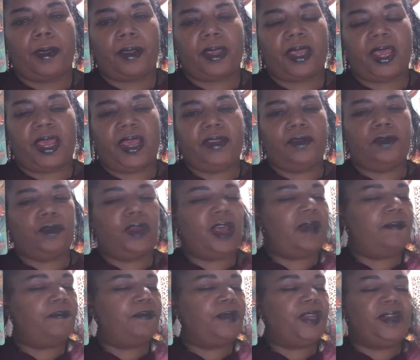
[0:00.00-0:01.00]
Okay, you
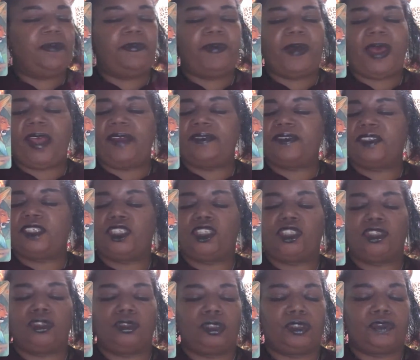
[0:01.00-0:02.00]
got many paths to
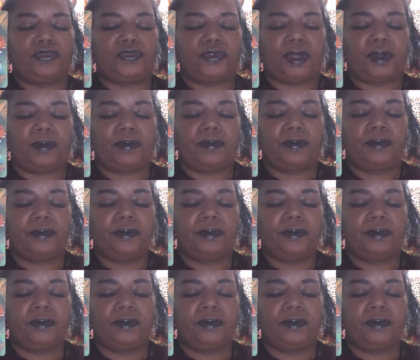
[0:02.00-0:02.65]
choose from.